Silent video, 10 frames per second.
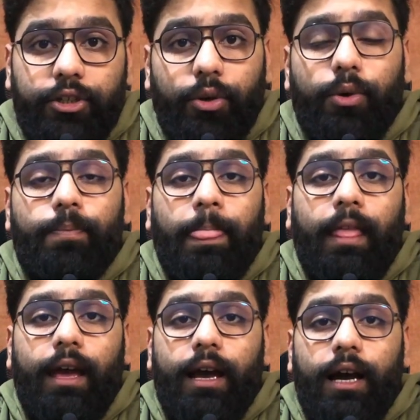So,
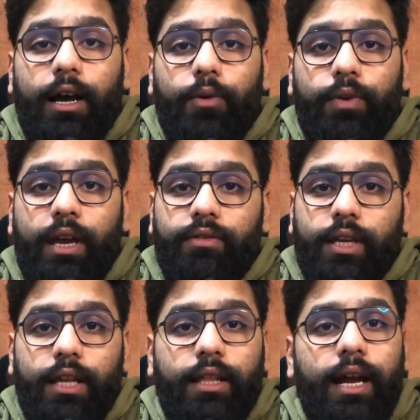we have
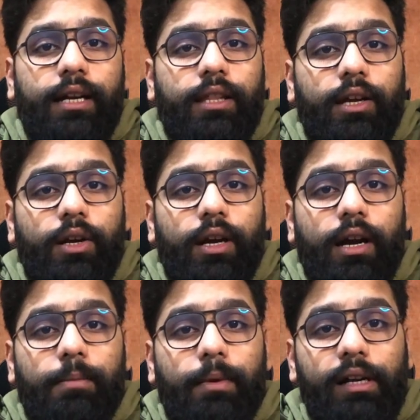seen that there
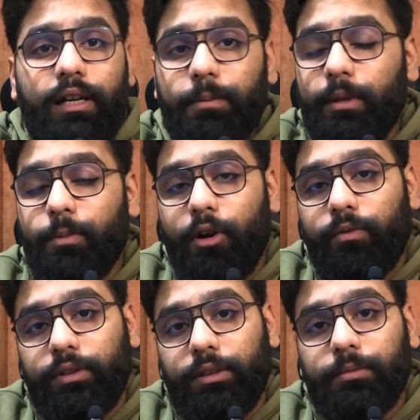are multiple
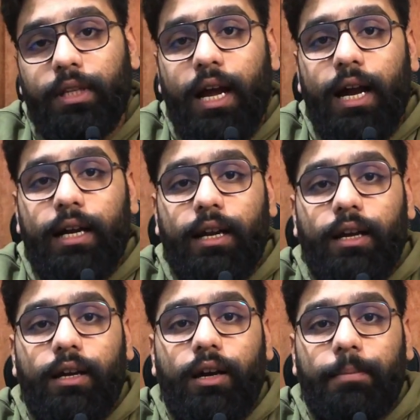platforms that,
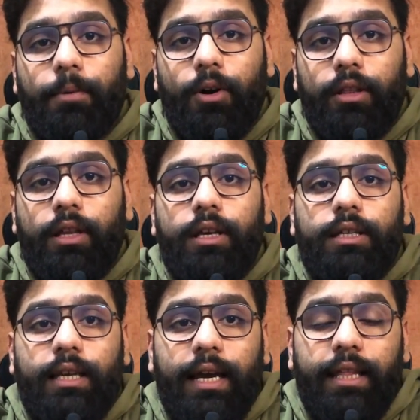upon
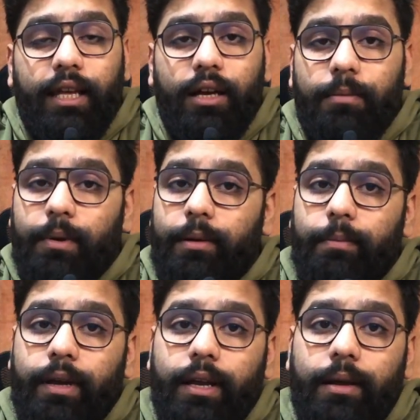signing up
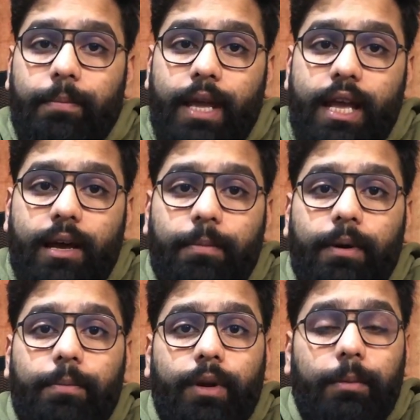and paying up
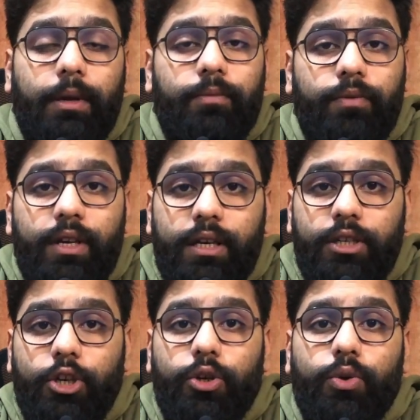a premium
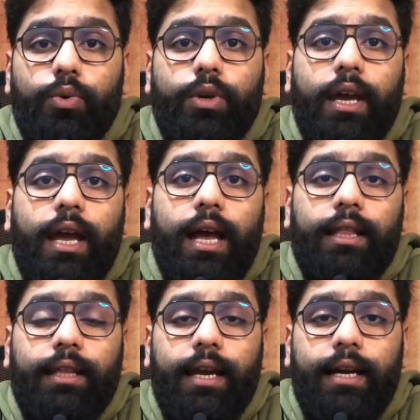fees, you
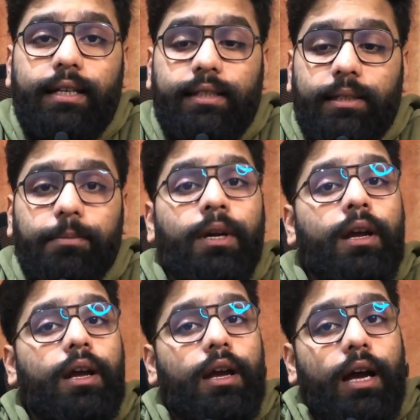can get some
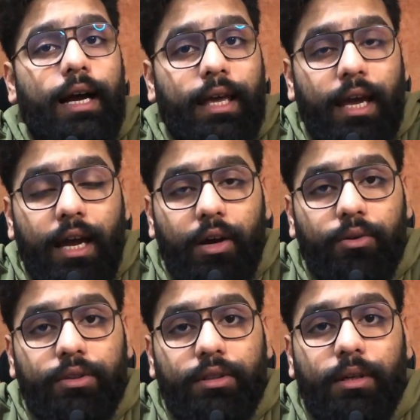
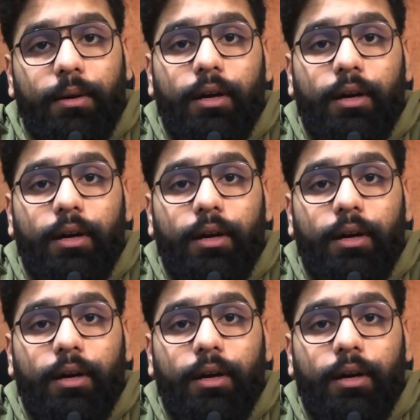accounts